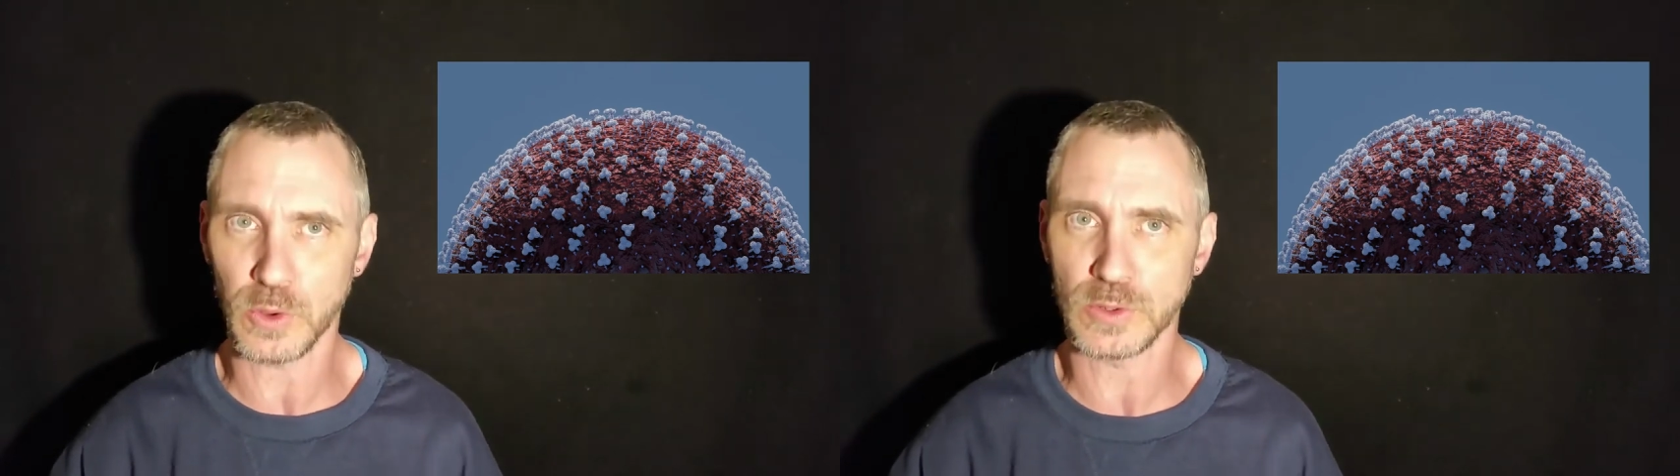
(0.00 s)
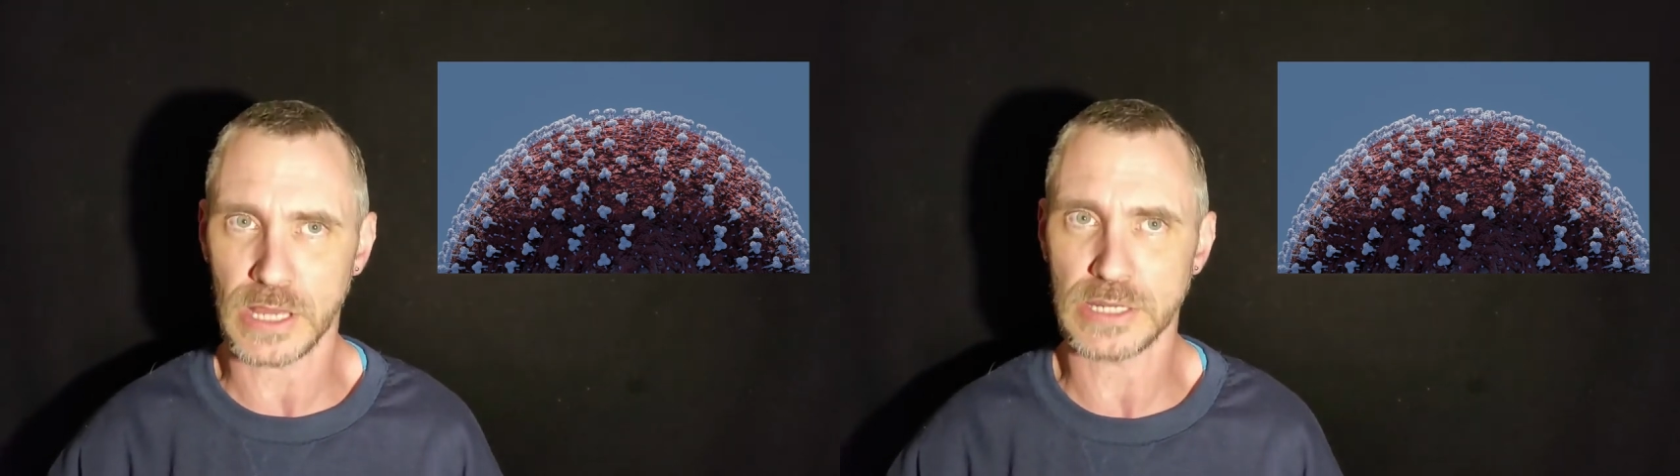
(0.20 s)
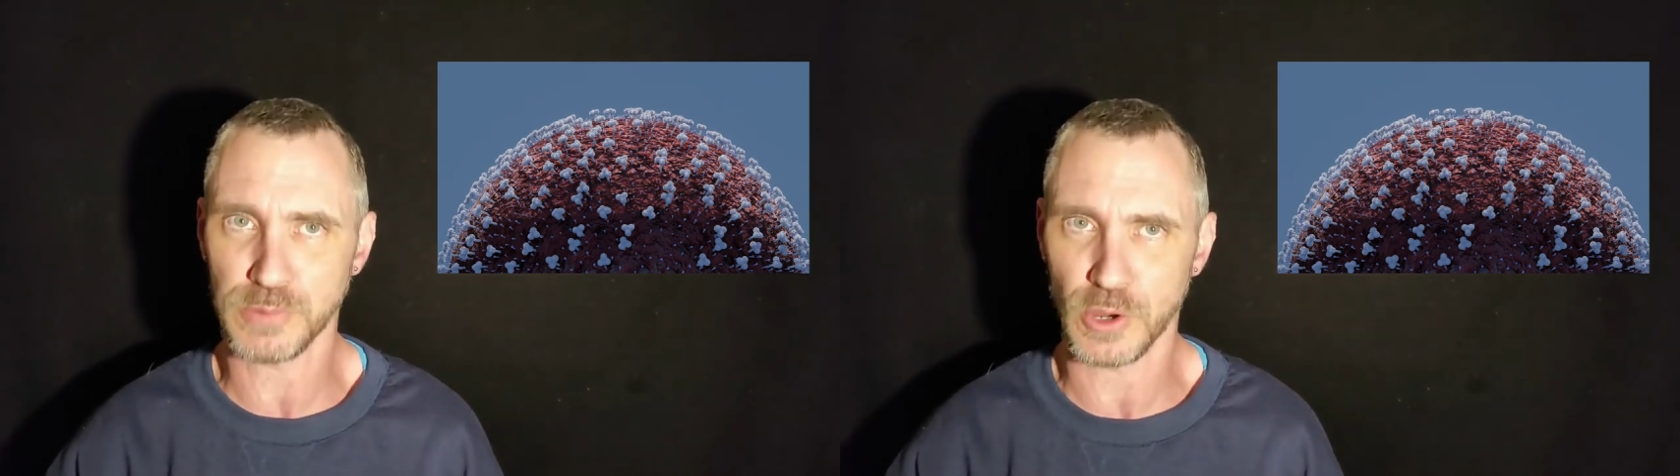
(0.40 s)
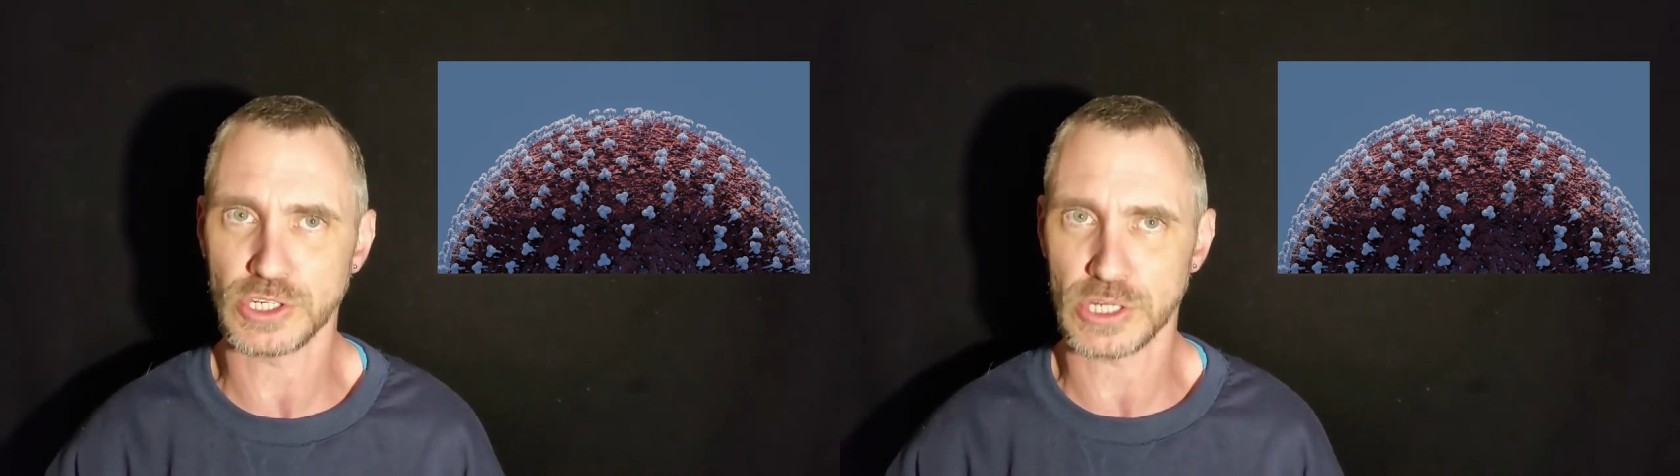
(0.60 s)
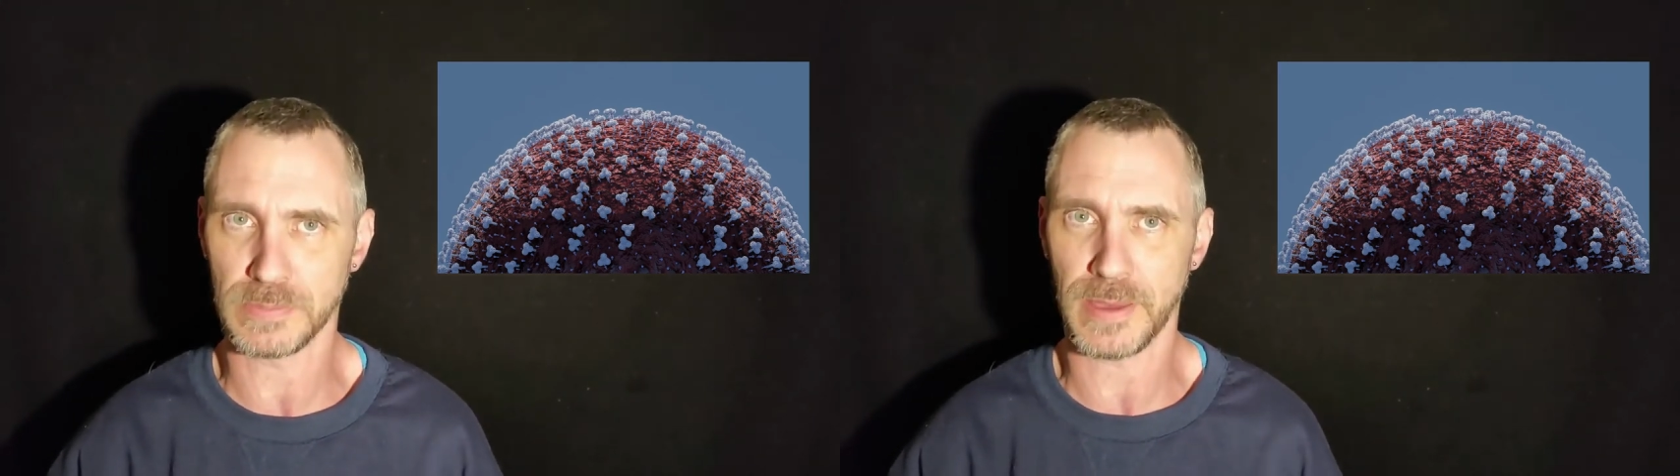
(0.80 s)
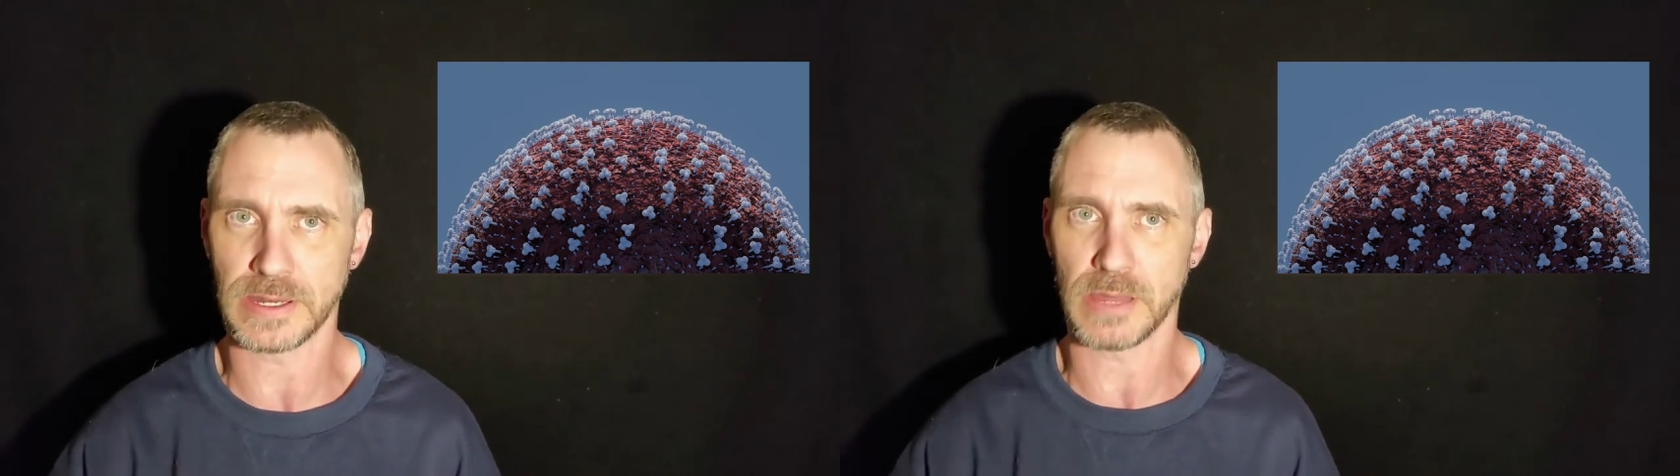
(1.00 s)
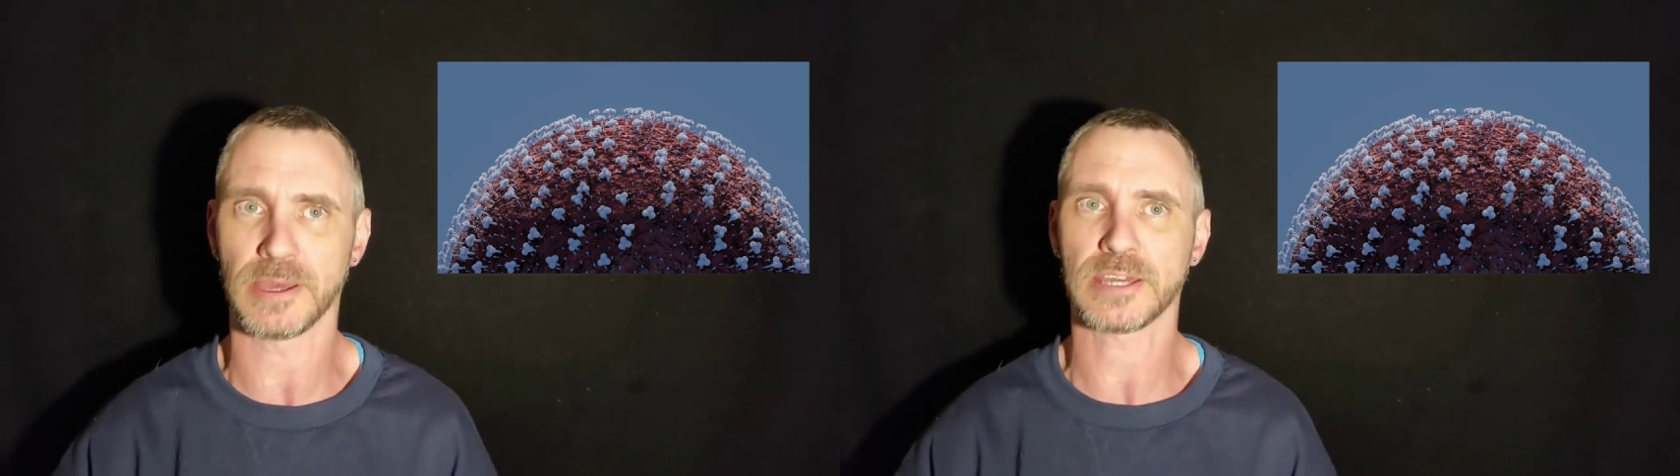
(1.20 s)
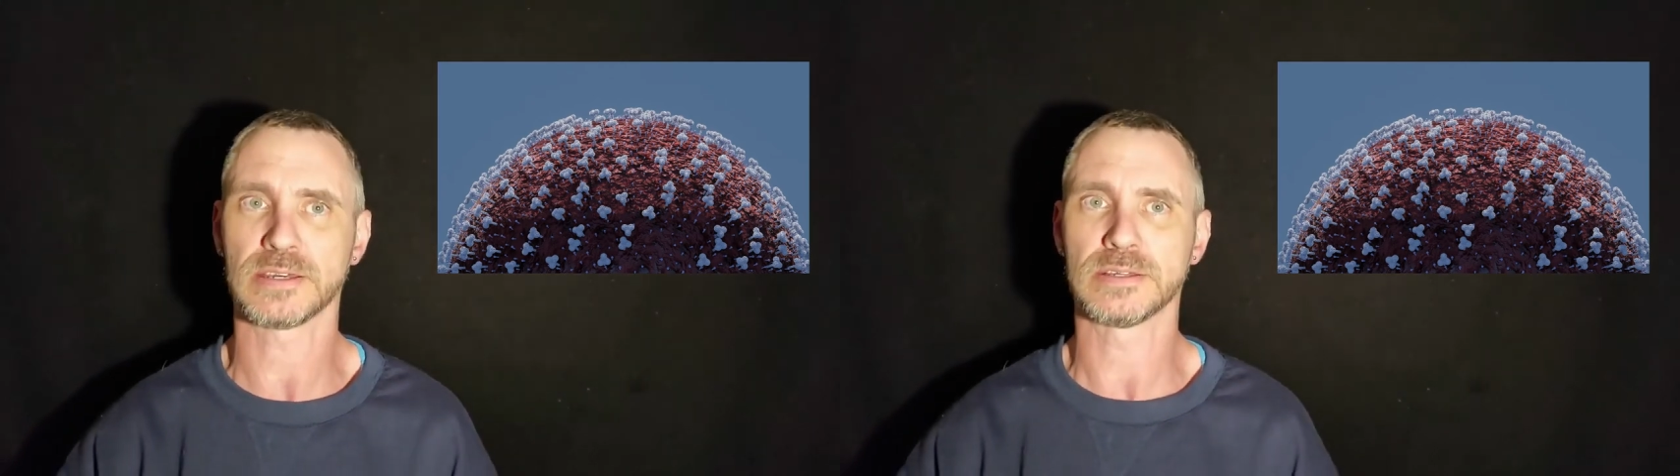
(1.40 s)
thought out approach to the
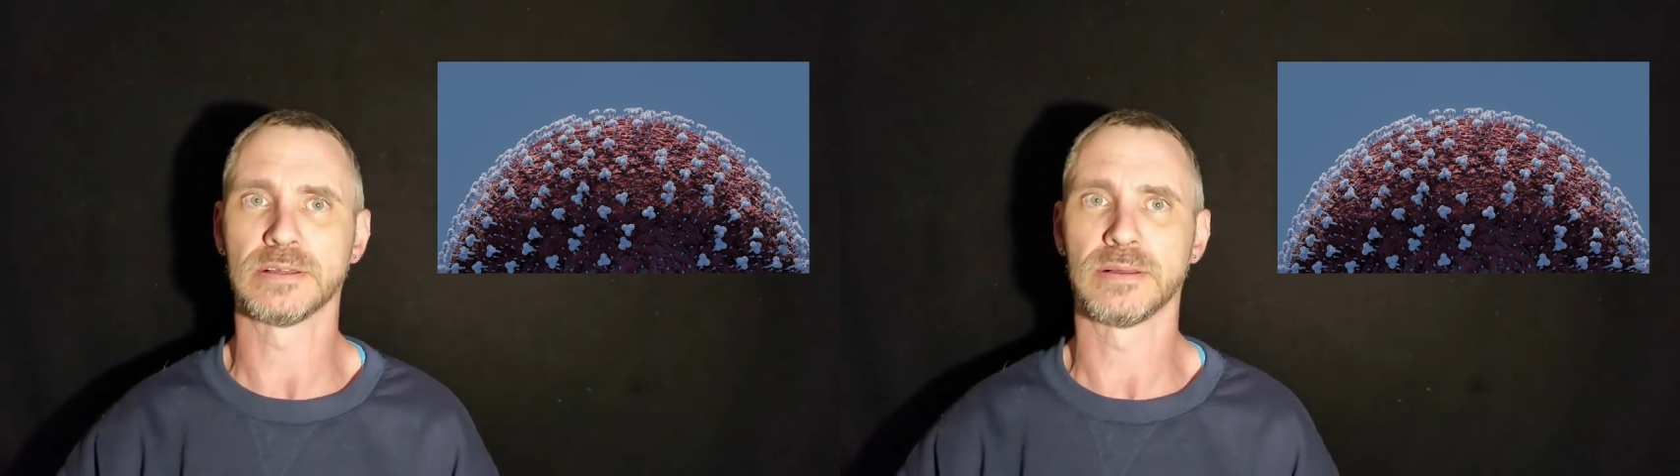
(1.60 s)
pandemic.